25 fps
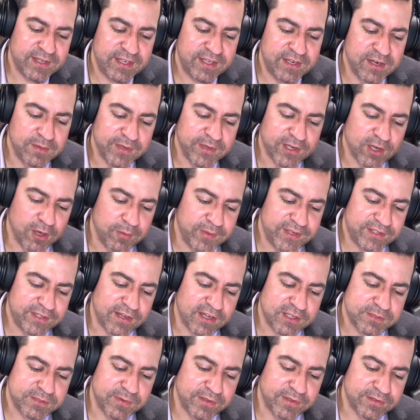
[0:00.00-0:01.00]
you know, Maccoby
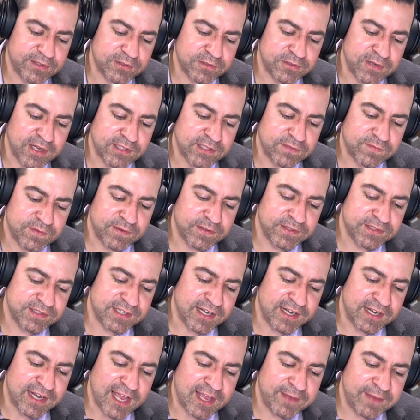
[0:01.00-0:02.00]
talks about the transference
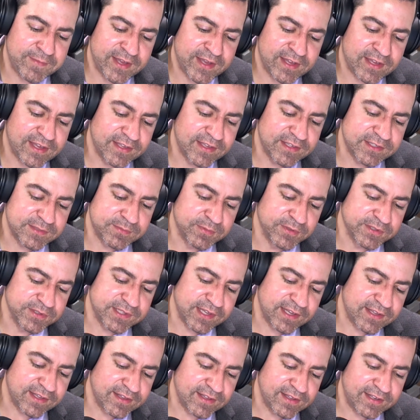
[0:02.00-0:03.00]
dynamic is
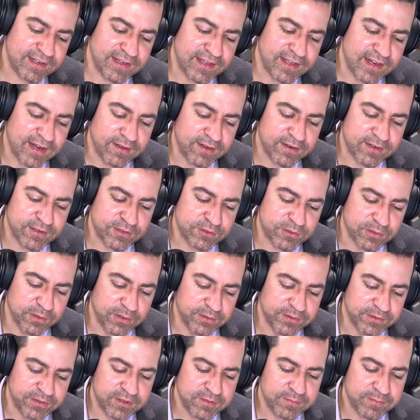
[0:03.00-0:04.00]
most likely to get out of
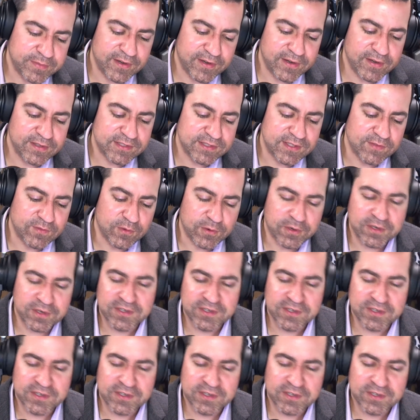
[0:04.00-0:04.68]
control during periods of